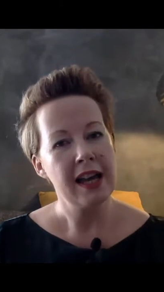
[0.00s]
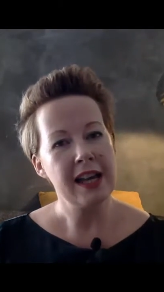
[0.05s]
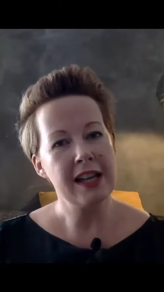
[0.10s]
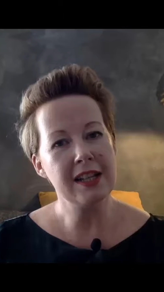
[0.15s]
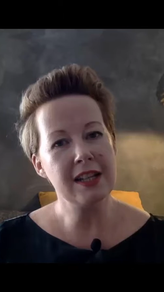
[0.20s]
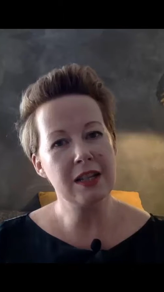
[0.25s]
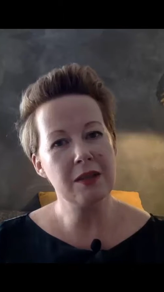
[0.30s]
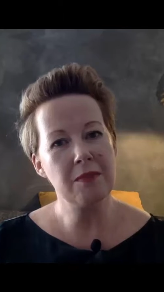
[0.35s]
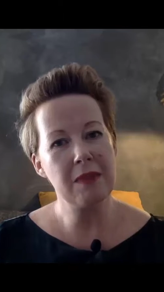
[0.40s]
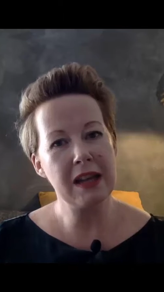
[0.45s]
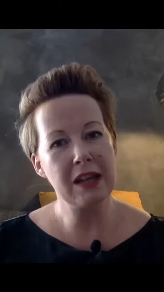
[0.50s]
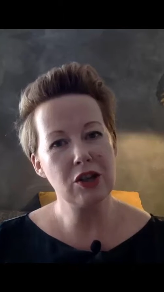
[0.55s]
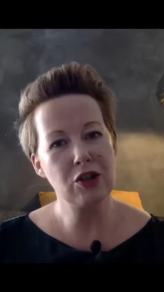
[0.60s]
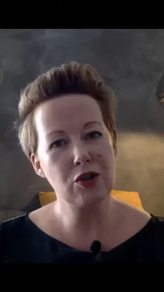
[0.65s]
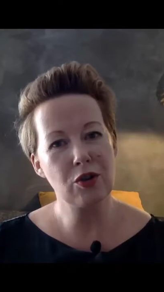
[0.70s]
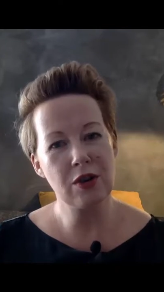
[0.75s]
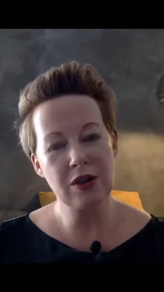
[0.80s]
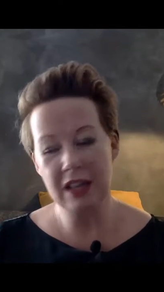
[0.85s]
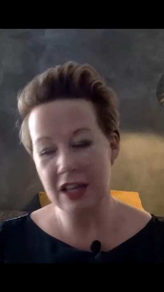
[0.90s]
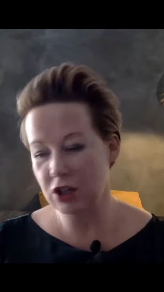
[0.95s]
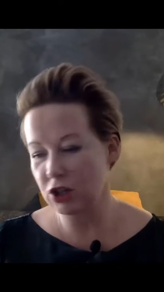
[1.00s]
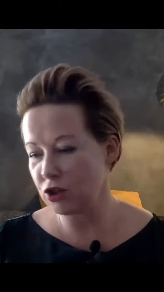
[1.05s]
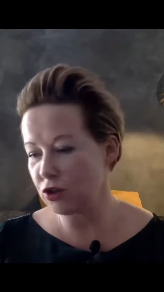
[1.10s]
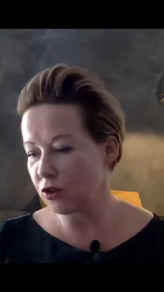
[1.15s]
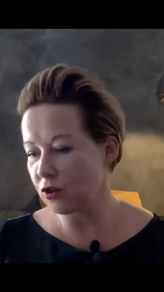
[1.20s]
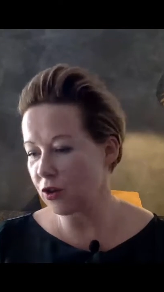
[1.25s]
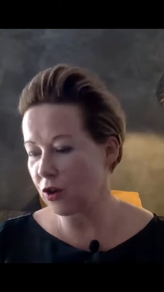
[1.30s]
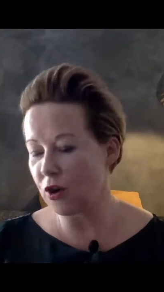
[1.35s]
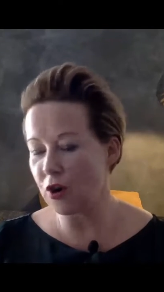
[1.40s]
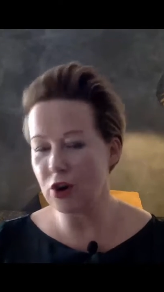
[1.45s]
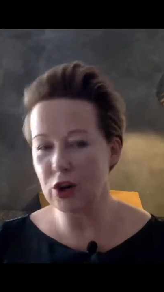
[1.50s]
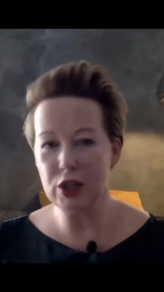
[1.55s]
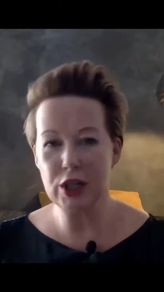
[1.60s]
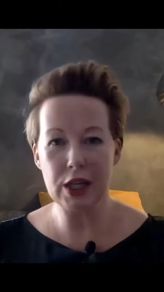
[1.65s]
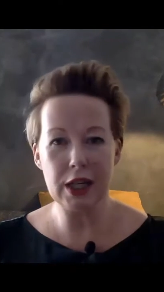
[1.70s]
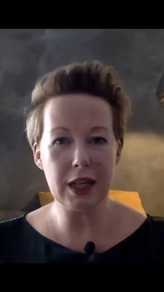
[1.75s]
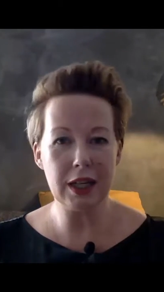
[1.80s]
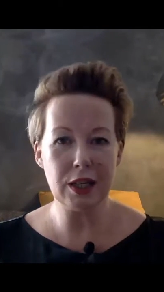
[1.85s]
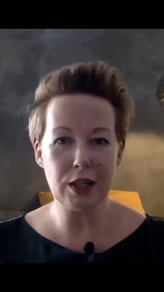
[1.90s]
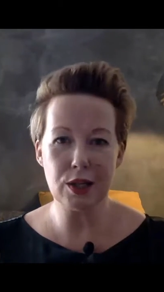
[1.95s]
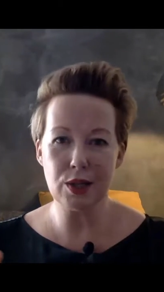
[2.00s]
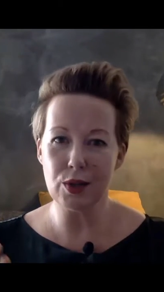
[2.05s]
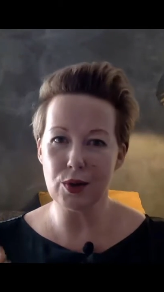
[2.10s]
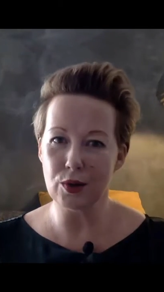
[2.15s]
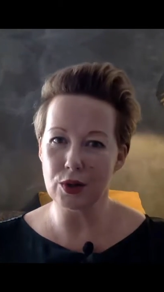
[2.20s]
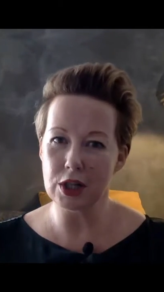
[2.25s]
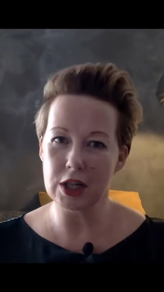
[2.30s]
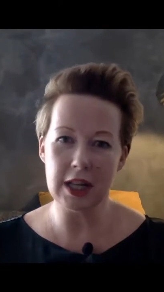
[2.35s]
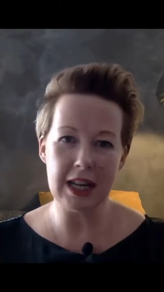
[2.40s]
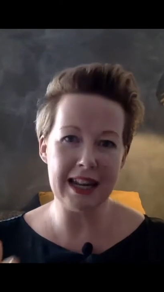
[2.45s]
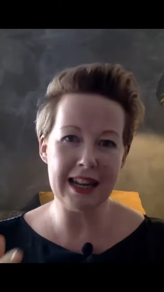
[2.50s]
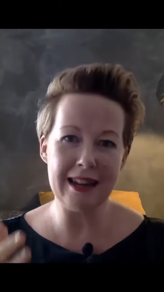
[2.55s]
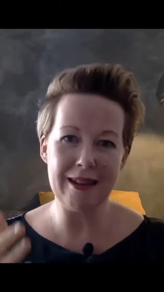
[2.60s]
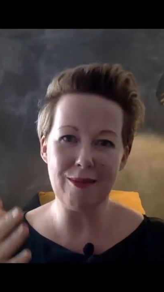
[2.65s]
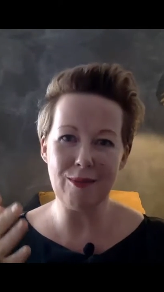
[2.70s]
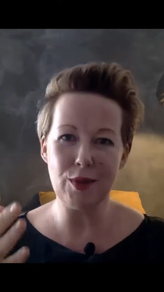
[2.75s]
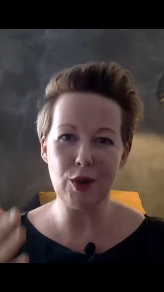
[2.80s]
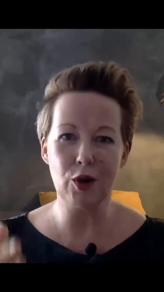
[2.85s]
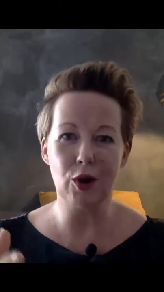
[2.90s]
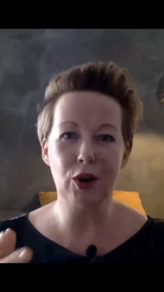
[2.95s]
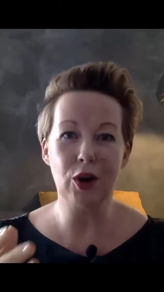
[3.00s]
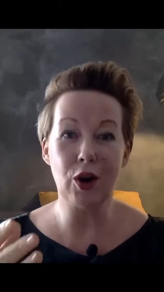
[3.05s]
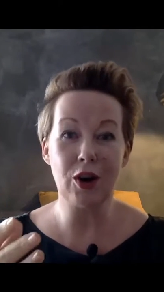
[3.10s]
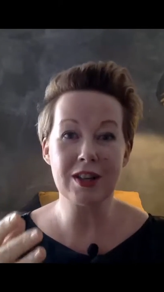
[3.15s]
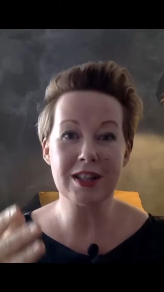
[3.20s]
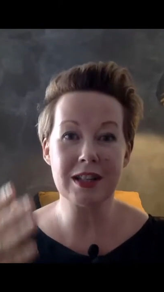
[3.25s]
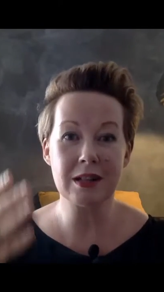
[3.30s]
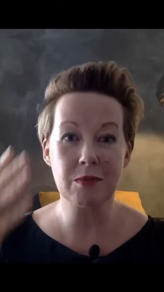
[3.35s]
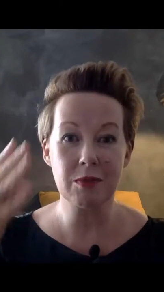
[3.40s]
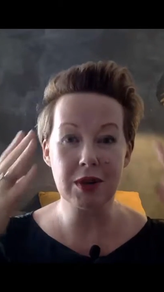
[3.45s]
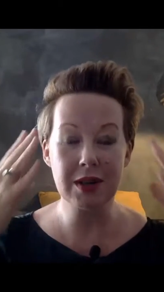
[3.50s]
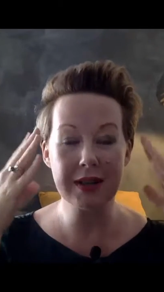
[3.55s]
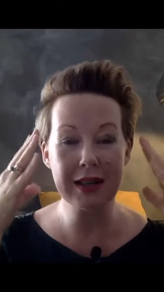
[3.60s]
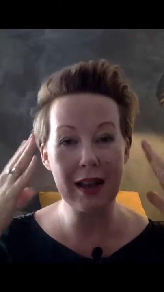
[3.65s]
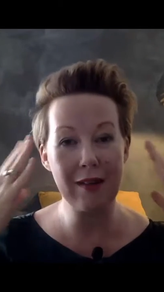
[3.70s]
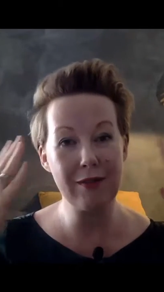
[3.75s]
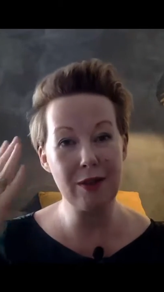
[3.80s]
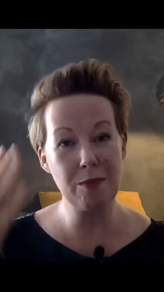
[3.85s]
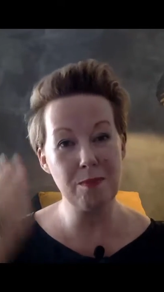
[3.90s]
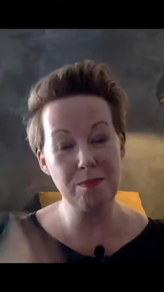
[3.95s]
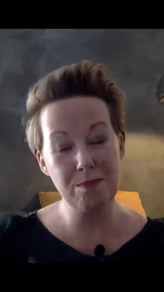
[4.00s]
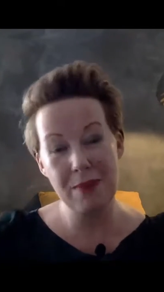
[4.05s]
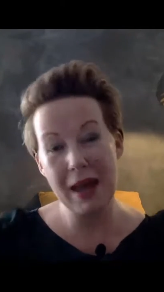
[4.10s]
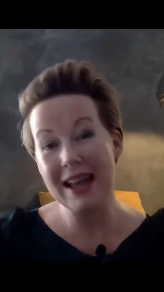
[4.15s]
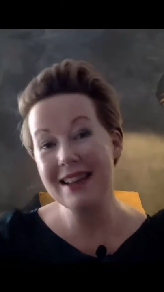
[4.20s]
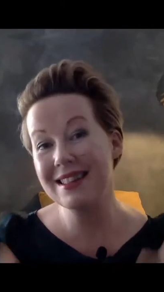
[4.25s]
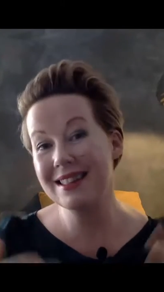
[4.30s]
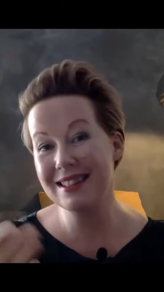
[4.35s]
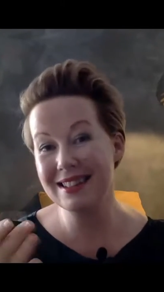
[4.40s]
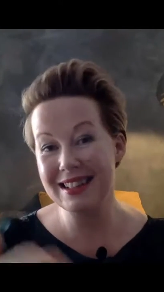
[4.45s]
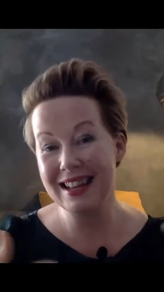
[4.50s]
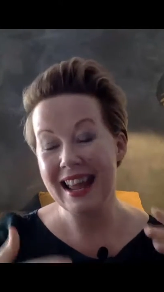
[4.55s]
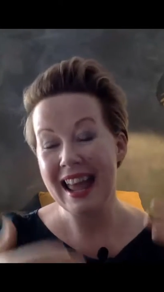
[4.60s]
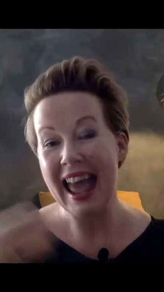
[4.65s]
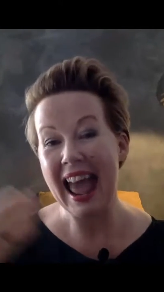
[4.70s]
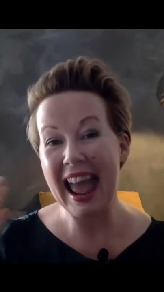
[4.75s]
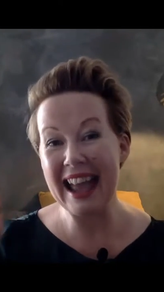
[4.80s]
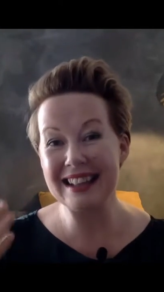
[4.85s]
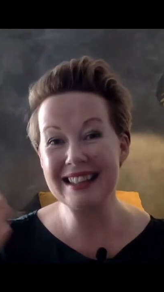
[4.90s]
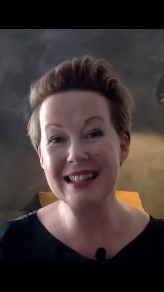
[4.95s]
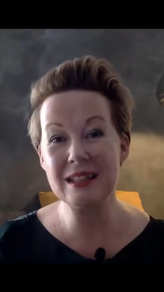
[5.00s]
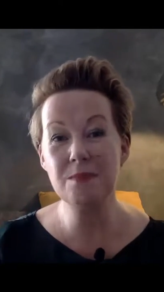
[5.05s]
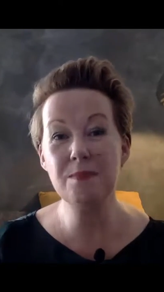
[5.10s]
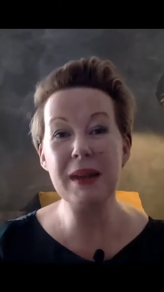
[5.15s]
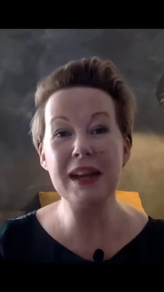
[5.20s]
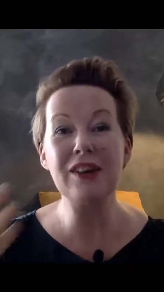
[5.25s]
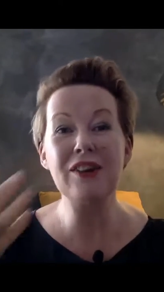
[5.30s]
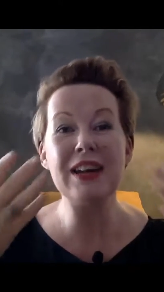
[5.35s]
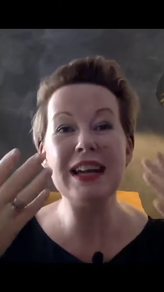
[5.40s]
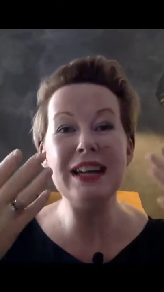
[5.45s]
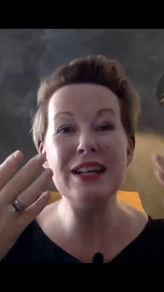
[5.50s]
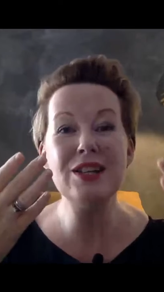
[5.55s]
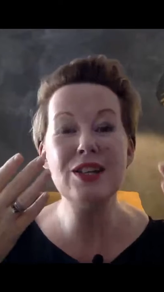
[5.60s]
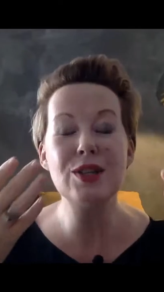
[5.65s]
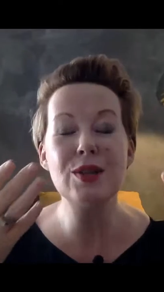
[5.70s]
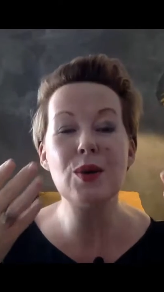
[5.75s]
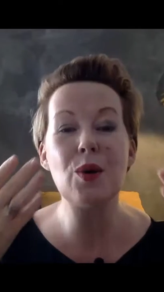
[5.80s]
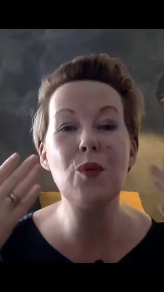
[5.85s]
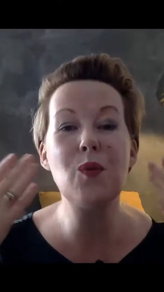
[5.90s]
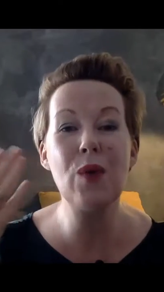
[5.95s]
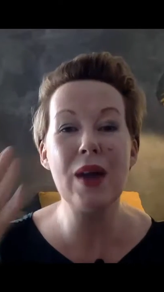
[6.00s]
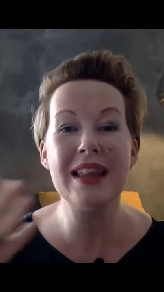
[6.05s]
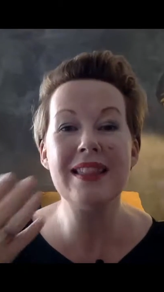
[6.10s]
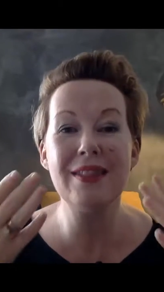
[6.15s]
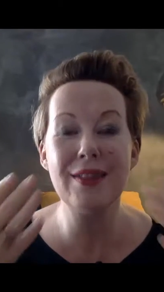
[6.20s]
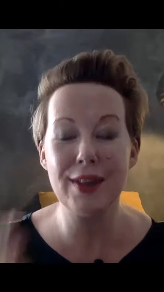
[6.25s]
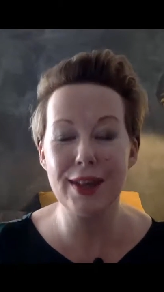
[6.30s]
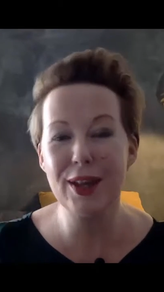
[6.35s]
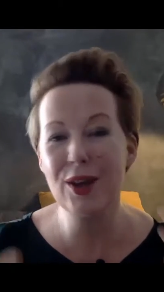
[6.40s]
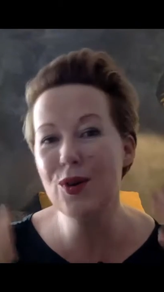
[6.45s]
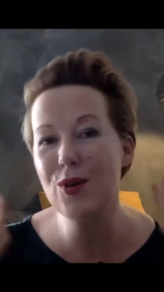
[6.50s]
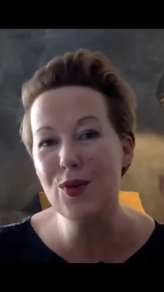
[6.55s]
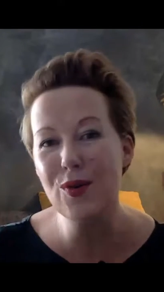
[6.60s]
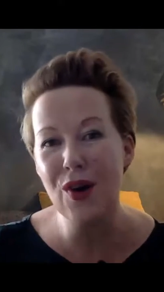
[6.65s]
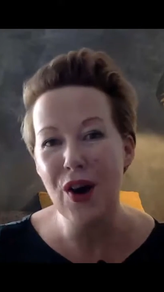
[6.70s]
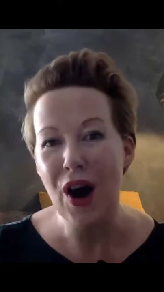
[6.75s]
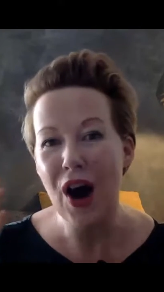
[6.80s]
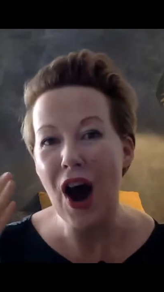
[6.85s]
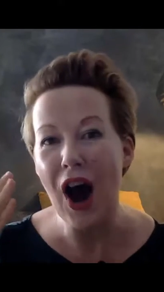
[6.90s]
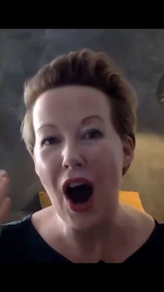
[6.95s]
is to make sure that your audience, your team, your customers have the best experience with you,